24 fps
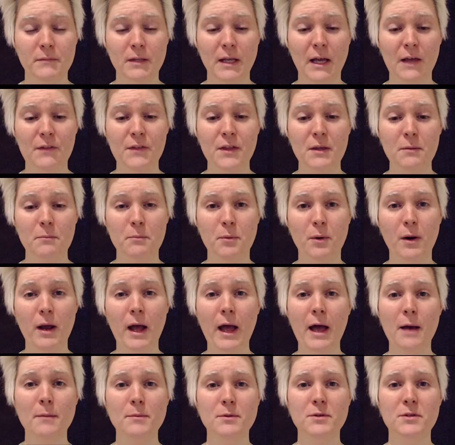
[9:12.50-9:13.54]
And then
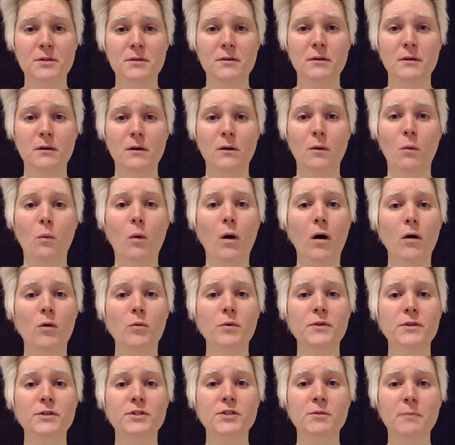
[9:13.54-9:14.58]
perhaps walk
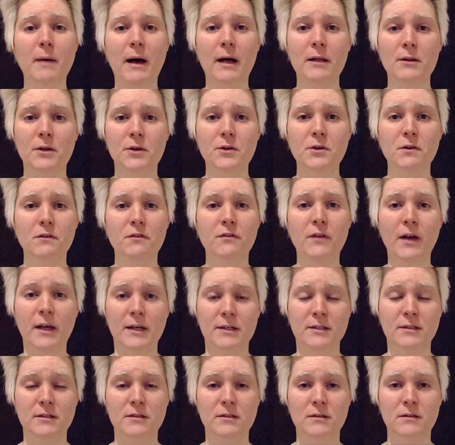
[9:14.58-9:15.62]
with a smile on your
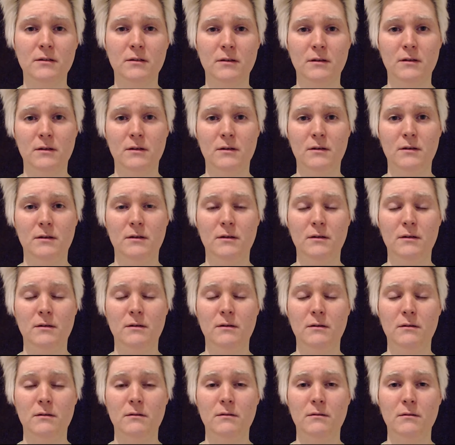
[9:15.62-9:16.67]
face.
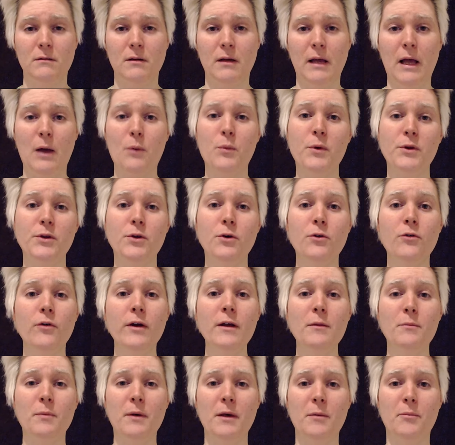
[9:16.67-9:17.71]
And when you
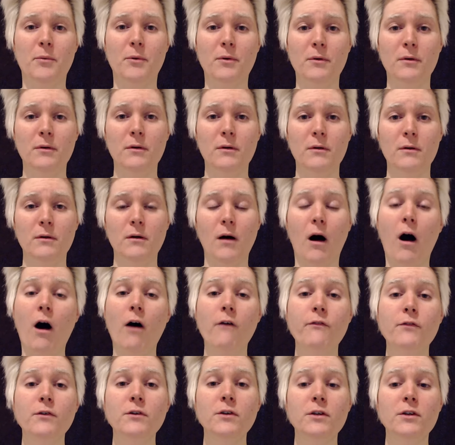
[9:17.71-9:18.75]
greet people,
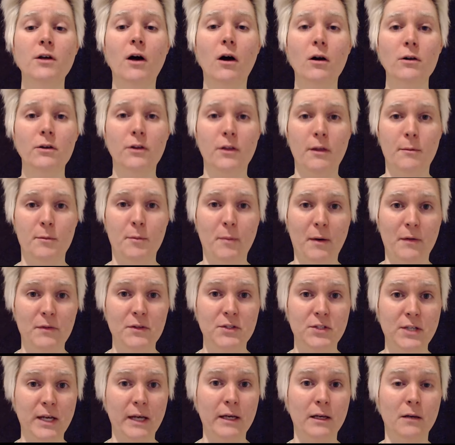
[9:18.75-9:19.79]
offer to talk to them about the
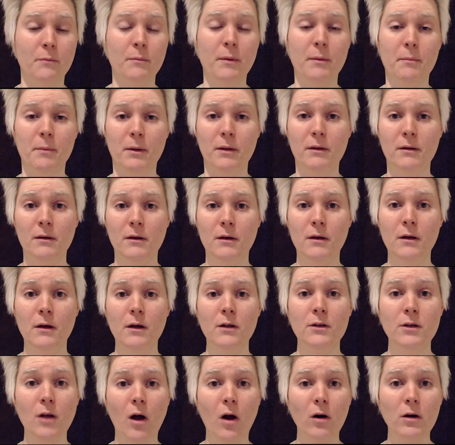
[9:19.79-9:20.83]
Second Amendment.
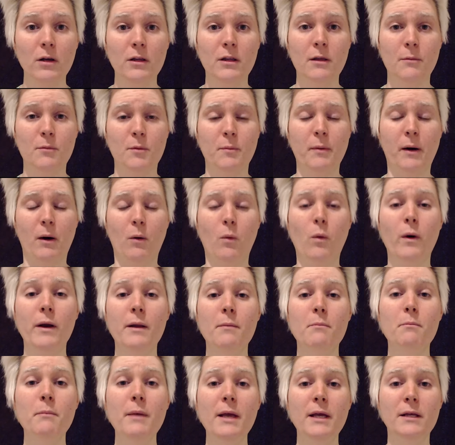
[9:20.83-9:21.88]
Talk to them about what
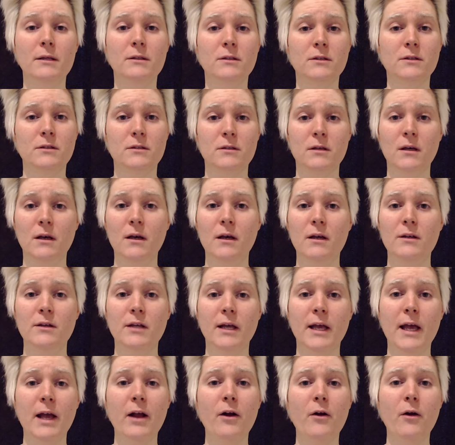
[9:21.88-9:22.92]
it means to
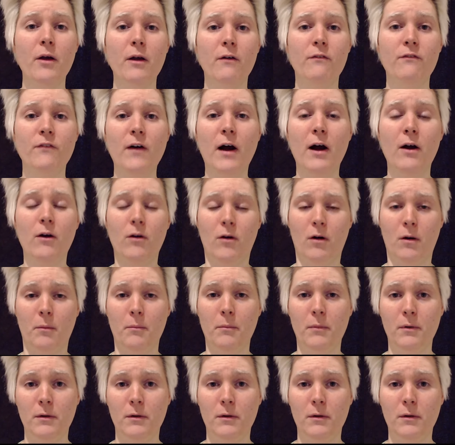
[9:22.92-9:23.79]
carry a firearm,